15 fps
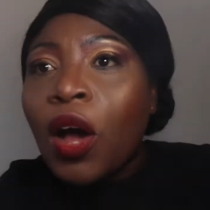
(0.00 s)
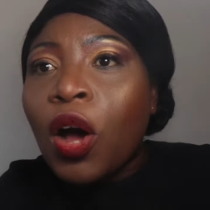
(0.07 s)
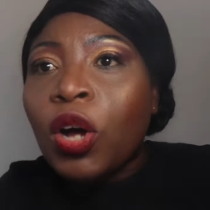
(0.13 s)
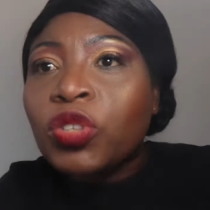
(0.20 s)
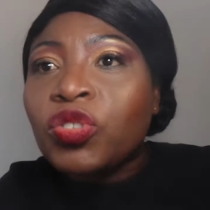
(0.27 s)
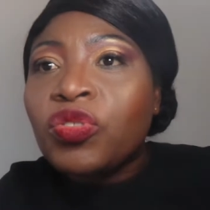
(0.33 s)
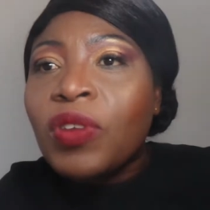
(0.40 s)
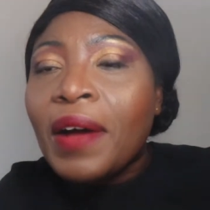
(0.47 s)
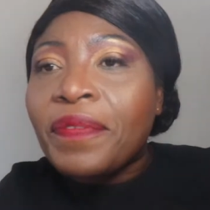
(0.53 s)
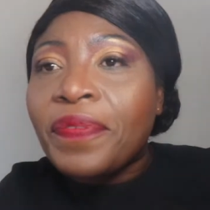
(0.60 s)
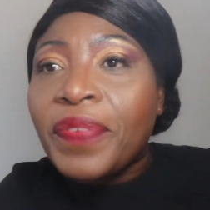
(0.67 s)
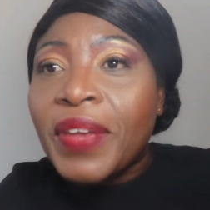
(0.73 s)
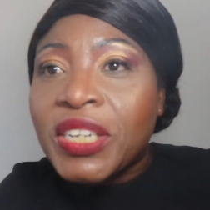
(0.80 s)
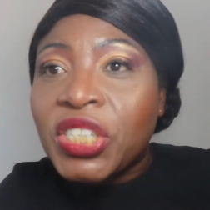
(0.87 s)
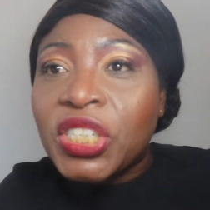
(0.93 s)
Ultra
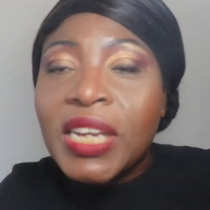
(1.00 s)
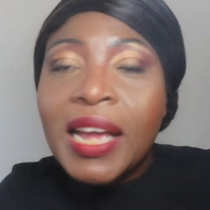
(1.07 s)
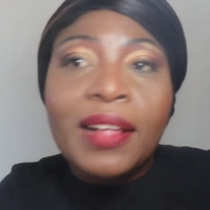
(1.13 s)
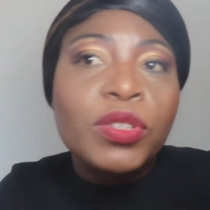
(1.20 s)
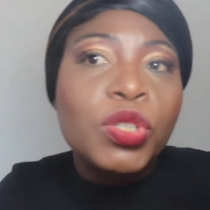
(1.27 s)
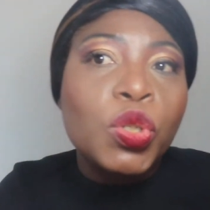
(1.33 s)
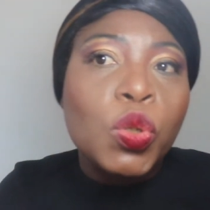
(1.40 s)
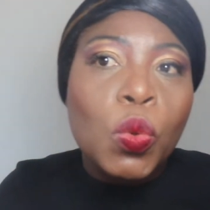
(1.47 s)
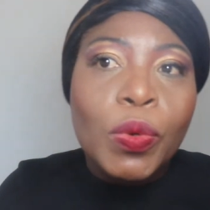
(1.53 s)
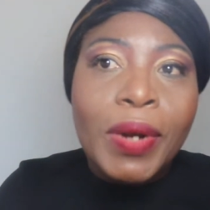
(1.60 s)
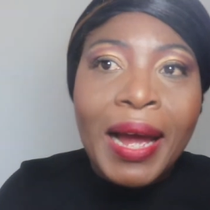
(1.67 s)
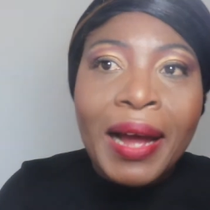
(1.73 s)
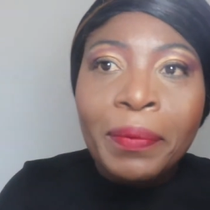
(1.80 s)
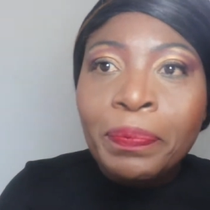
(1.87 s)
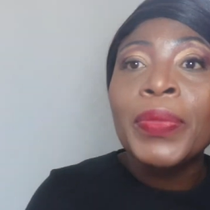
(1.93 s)
Facial
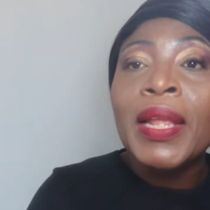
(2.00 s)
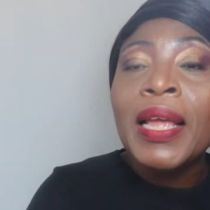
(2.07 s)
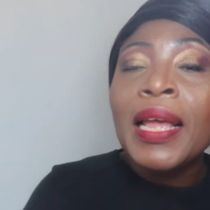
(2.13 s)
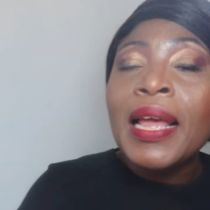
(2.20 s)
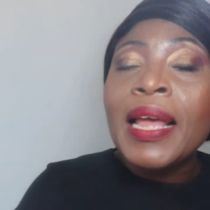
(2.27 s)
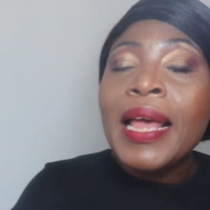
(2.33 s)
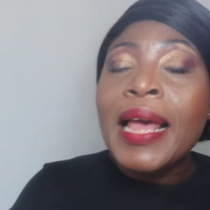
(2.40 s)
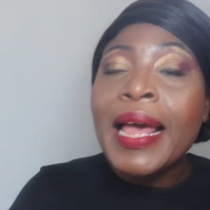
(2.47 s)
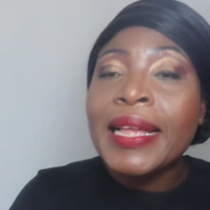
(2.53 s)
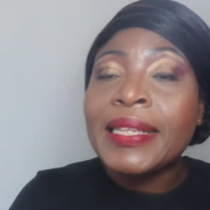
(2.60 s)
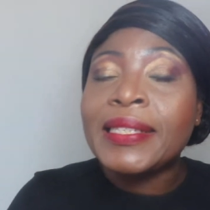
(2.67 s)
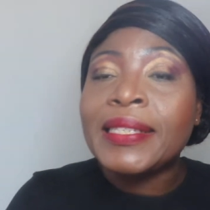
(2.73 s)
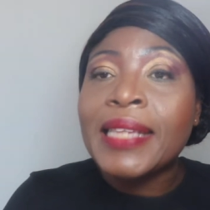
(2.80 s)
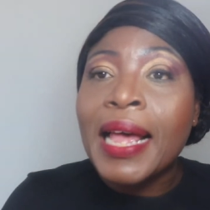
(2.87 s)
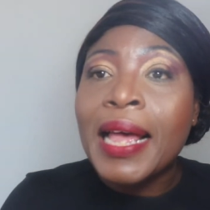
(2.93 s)
Toner.
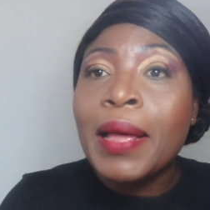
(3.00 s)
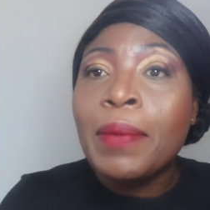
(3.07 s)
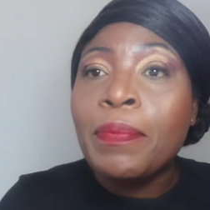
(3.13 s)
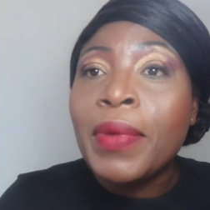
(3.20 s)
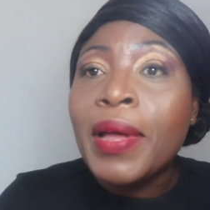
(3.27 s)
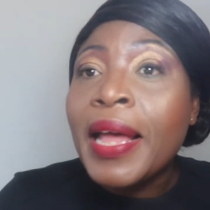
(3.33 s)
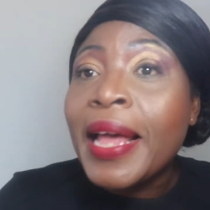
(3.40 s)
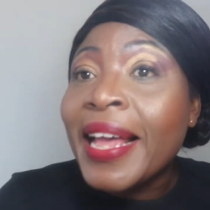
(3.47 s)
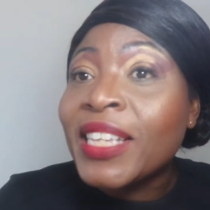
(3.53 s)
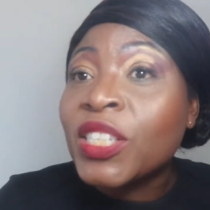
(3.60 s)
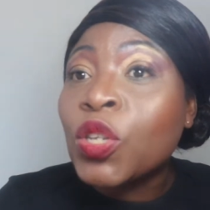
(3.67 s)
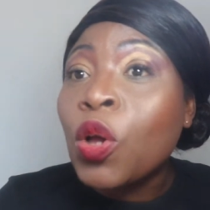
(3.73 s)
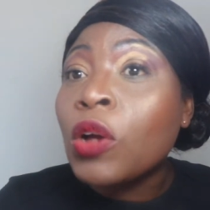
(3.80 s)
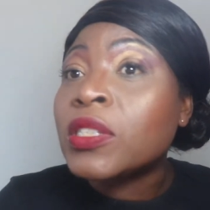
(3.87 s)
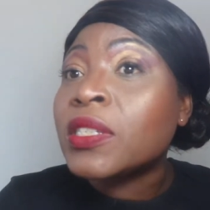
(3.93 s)
It's um,
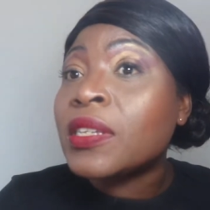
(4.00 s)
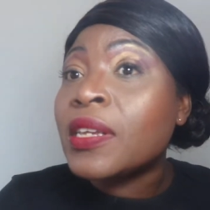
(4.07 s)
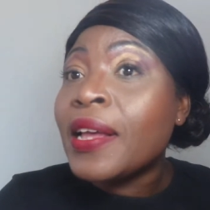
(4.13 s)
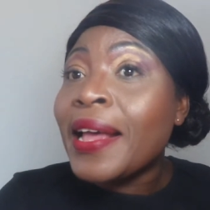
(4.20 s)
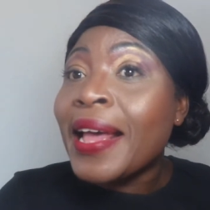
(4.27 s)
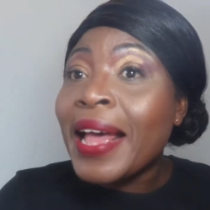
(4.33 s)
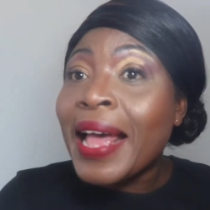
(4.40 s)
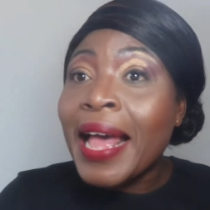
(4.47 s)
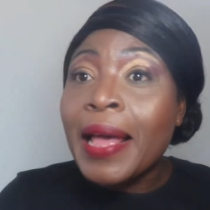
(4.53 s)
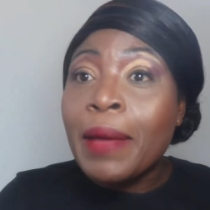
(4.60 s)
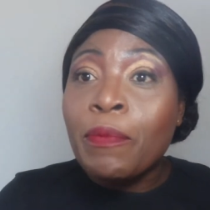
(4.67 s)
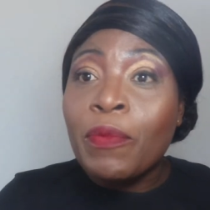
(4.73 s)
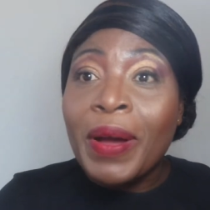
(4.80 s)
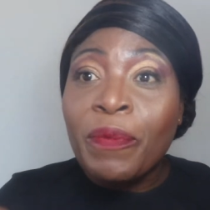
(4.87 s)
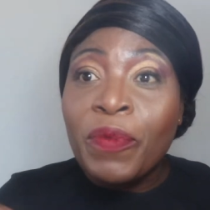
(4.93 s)
it's got
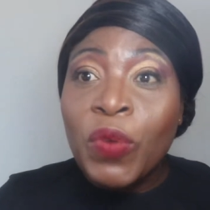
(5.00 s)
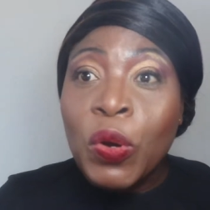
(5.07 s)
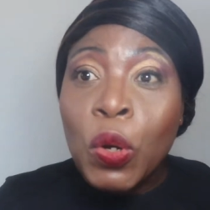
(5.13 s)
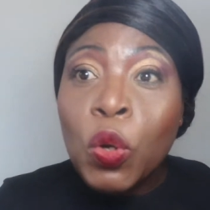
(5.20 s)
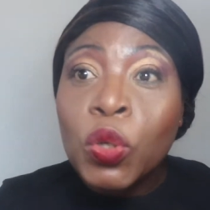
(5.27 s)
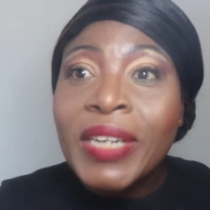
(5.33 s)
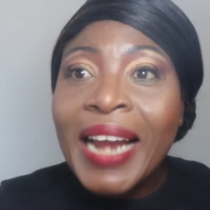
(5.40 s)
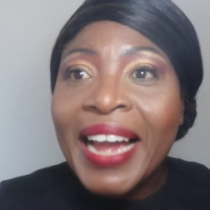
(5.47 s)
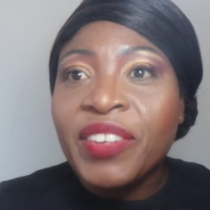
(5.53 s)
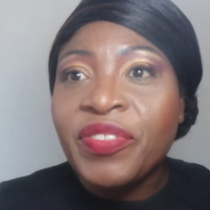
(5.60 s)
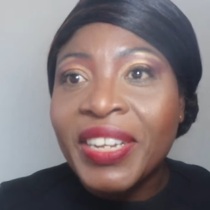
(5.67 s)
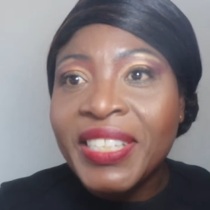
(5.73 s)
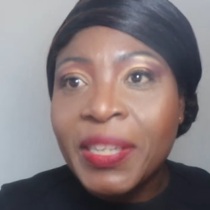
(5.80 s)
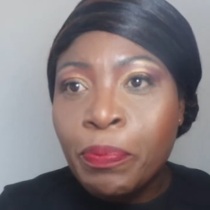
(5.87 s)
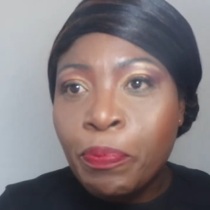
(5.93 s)
um, good
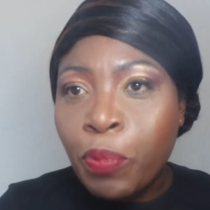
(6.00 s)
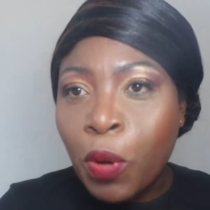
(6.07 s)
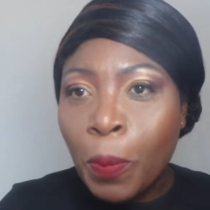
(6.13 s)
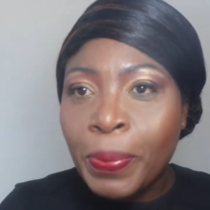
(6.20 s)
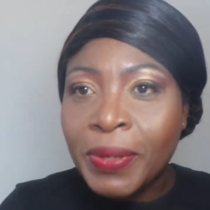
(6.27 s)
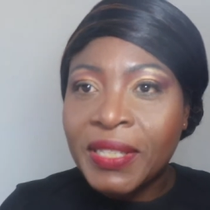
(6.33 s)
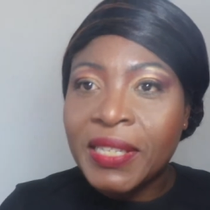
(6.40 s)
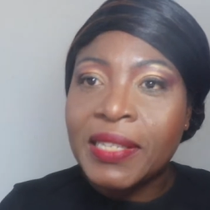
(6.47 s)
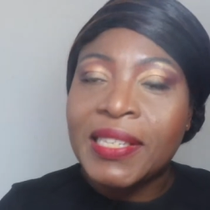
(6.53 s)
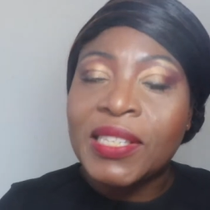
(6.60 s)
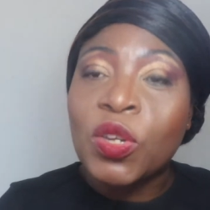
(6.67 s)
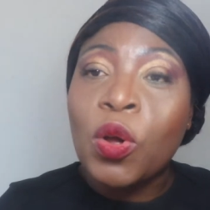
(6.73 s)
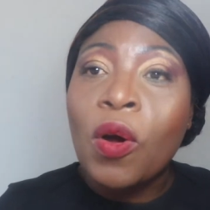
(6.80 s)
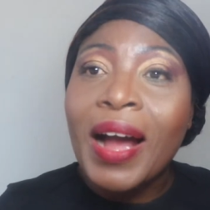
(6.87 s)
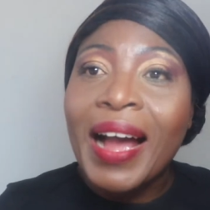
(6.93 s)
hydrating properties.
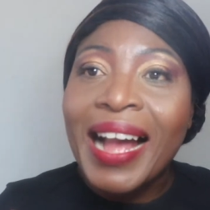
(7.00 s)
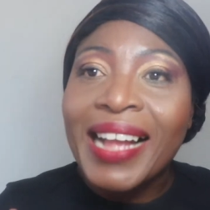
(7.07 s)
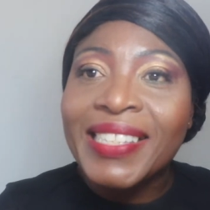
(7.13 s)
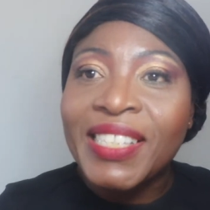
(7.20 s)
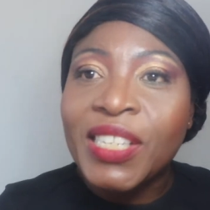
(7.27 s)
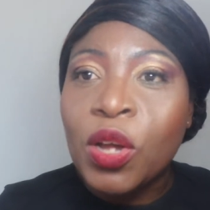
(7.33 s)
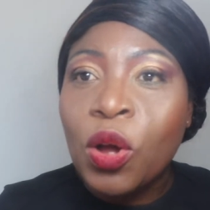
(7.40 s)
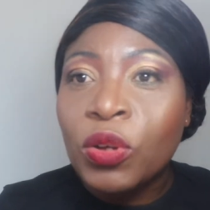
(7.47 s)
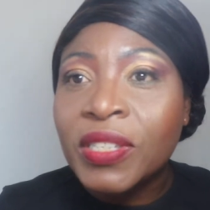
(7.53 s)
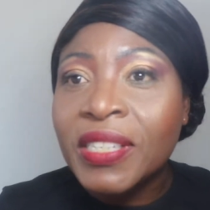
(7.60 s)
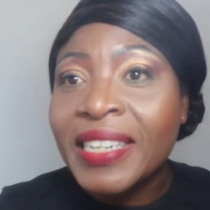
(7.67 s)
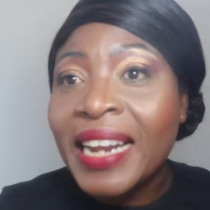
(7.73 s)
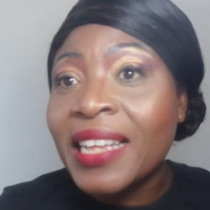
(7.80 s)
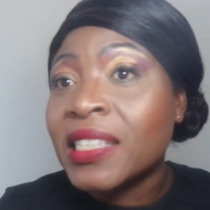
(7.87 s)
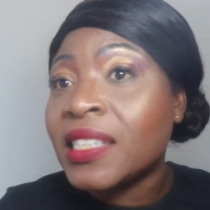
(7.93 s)
It's got
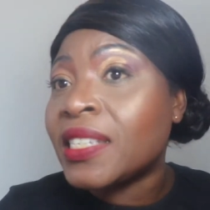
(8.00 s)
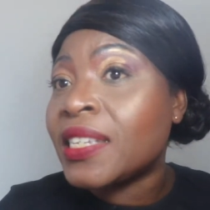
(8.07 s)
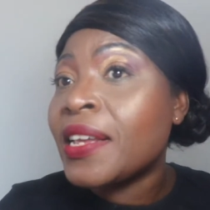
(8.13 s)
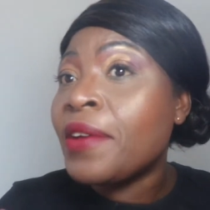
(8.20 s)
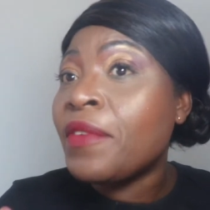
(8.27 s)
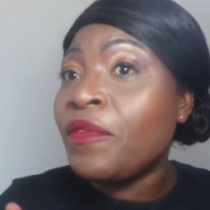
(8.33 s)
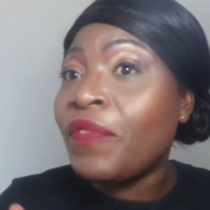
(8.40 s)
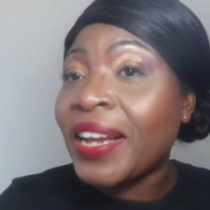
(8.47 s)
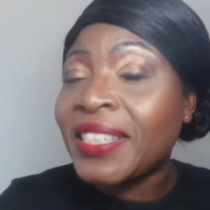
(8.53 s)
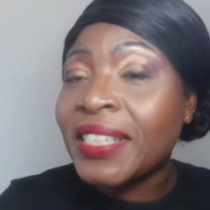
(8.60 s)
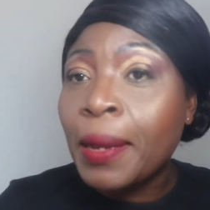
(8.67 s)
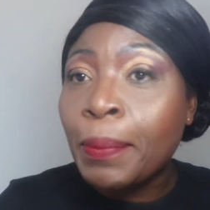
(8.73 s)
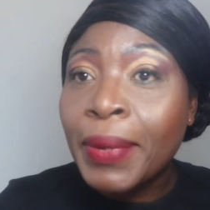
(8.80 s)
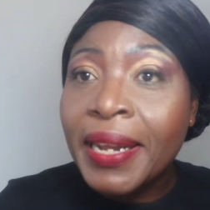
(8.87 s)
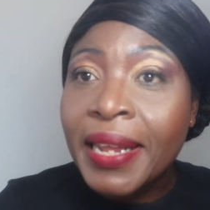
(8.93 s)
antioxidant,
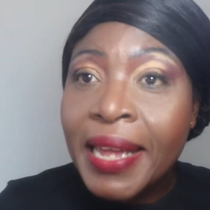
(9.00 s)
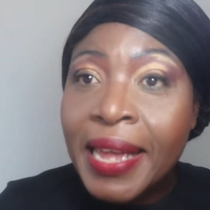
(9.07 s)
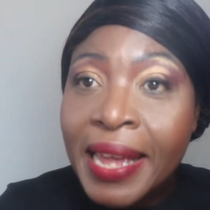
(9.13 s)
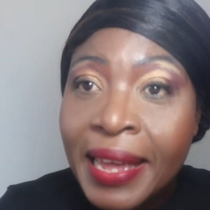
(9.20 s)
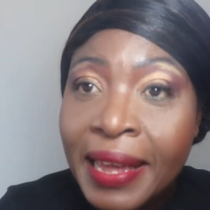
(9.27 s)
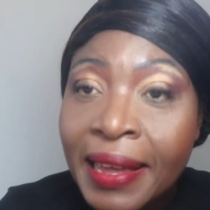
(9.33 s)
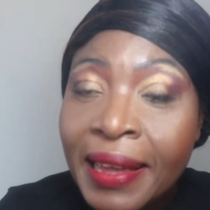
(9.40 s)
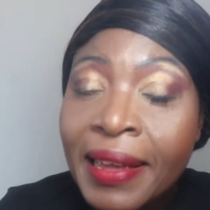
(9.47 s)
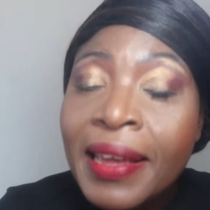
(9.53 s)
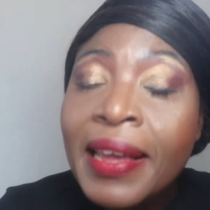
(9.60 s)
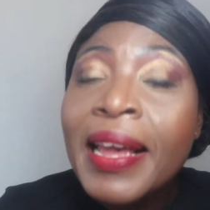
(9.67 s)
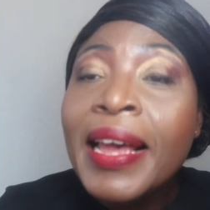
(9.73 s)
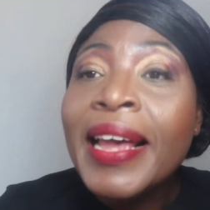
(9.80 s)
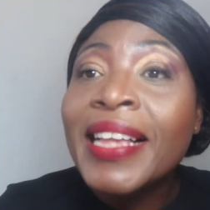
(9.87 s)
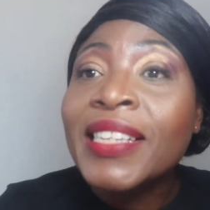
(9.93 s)
vitamin E.
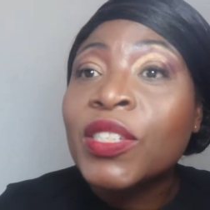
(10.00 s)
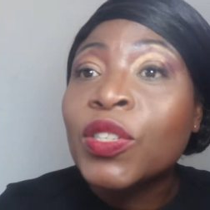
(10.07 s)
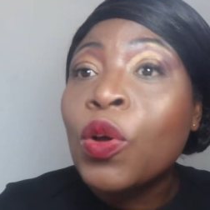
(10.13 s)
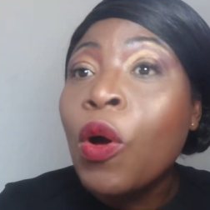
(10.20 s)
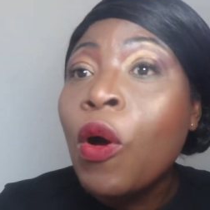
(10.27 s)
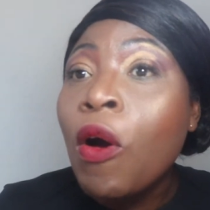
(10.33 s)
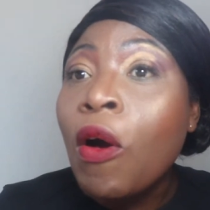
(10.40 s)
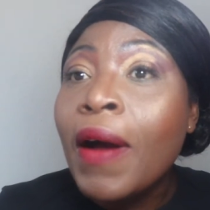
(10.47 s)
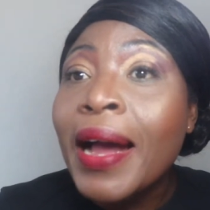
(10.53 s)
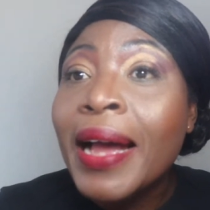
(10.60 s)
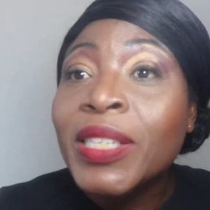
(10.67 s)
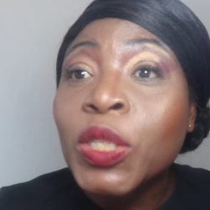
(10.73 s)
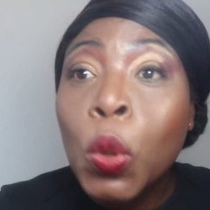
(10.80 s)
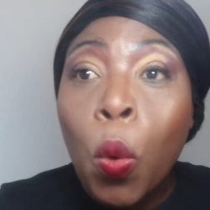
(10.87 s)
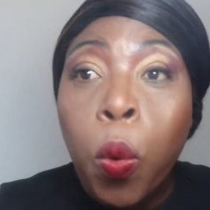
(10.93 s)
It's got
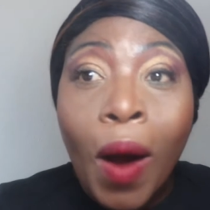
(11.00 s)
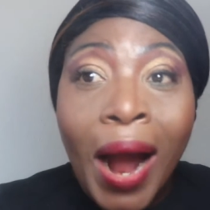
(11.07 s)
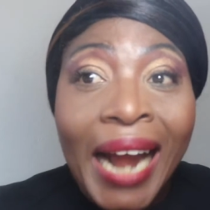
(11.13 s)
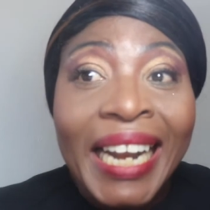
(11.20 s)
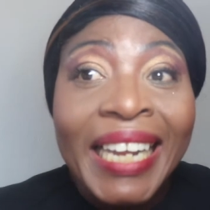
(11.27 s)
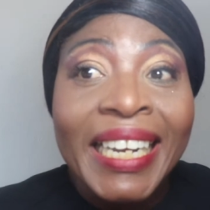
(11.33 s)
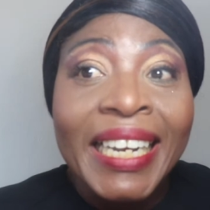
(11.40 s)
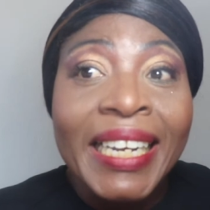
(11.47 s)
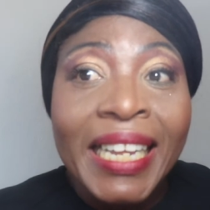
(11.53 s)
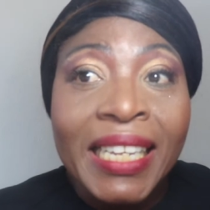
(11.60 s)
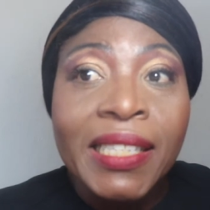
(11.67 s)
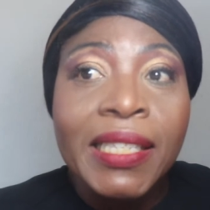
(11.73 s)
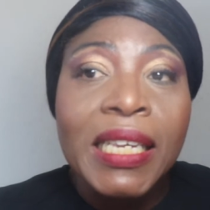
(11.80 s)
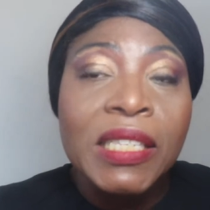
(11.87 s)
squalene in it.